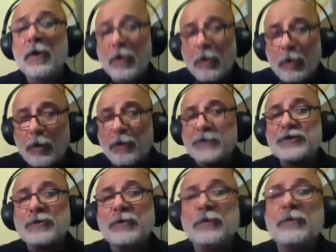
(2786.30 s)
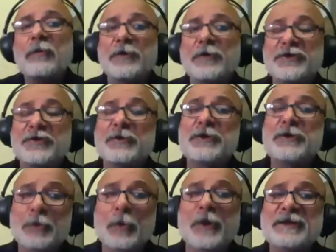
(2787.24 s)
Also, what you could
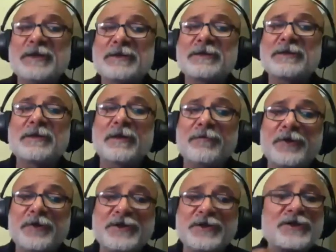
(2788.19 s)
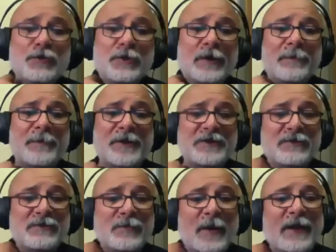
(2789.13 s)
do is, if you're just shooting
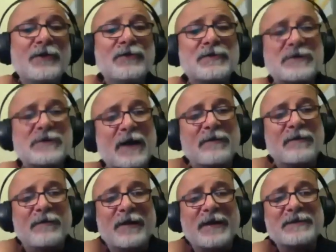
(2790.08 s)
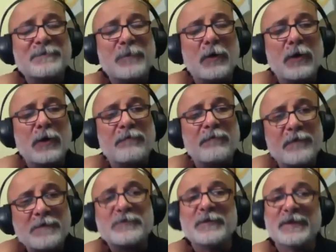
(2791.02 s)
pictures, why can't you start creating small
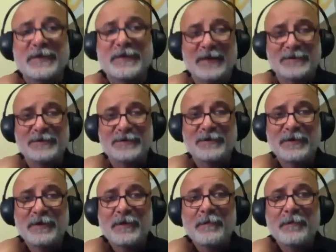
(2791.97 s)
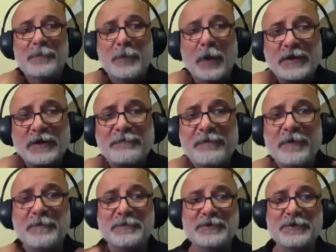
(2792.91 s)
films with that? Product
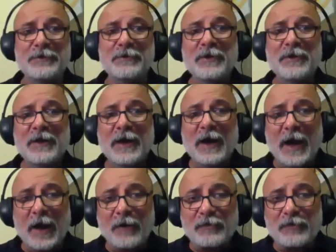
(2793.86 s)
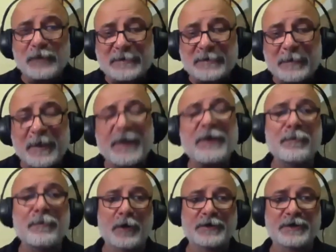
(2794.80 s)
films, how to explain your
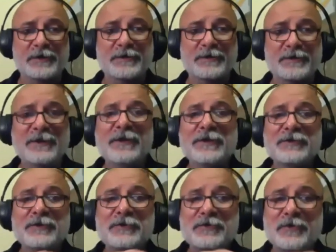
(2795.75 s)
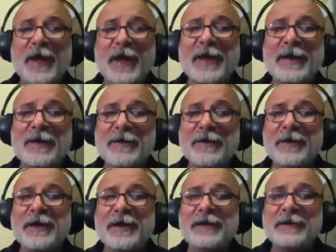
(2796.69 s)
product. So try
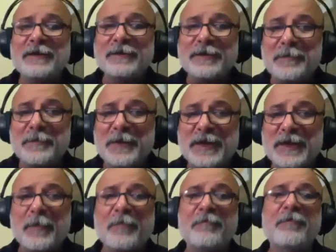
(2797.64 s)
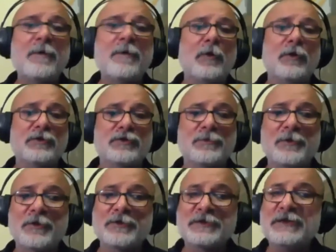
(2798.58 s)
learning the medium of film also,
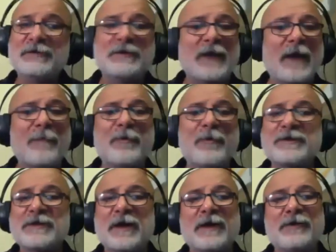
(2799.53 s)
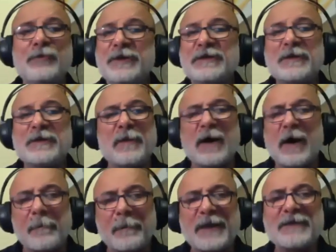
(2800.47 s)
because these cameras are doing some
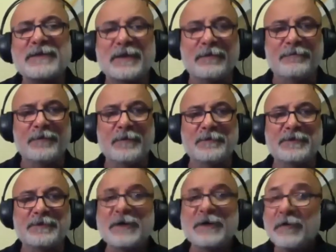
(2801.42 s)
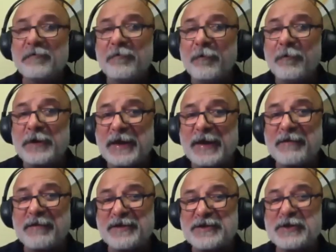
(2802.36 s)
amazing films, 4K
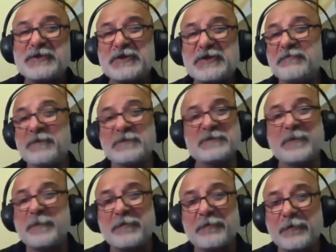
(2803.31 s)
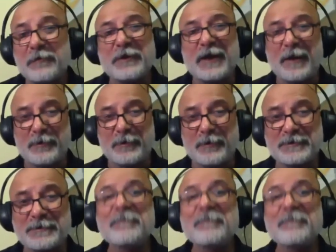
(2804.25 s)
resolution films from your phone cameras.